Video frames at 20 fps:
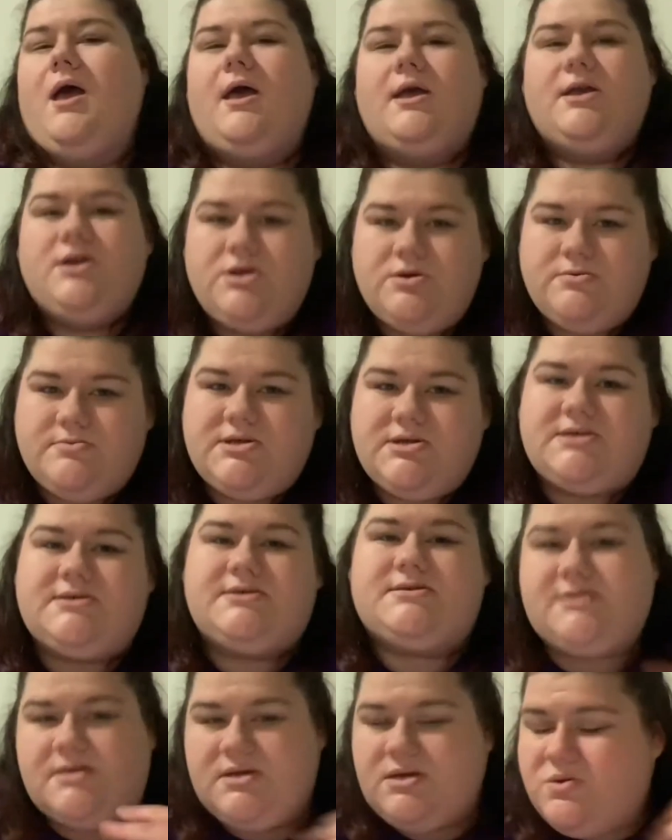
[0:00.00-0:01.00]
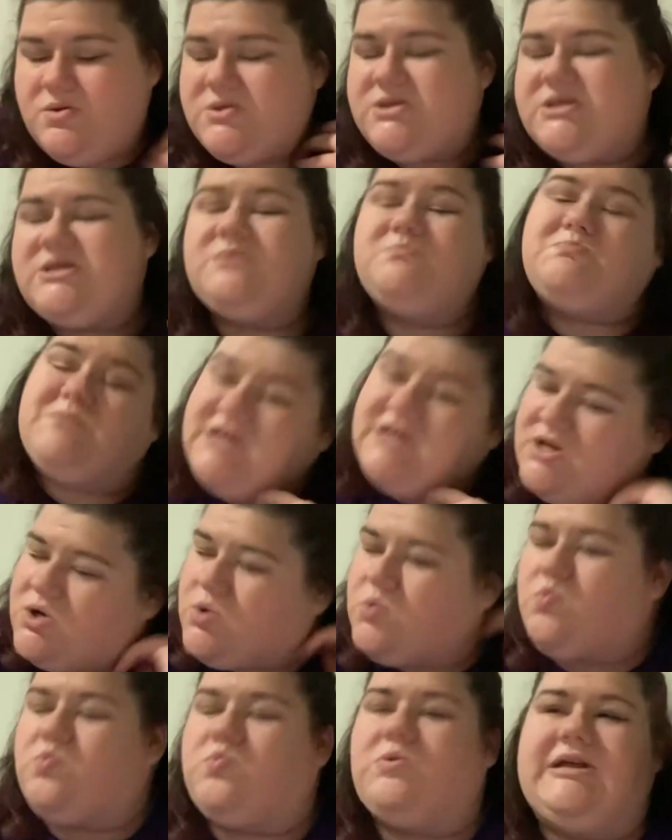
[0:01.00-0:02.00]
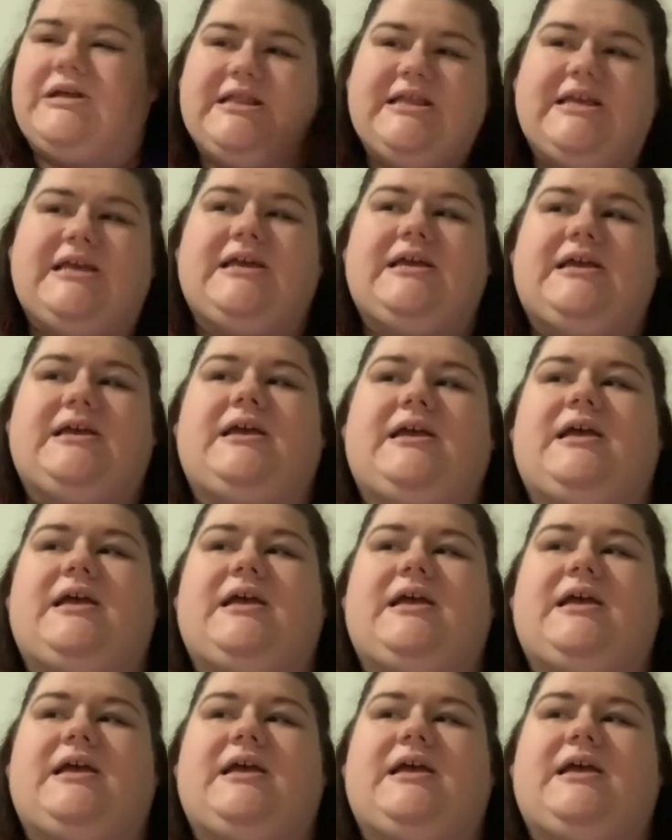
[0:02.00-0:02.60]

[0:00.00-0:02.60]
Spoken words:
You speak really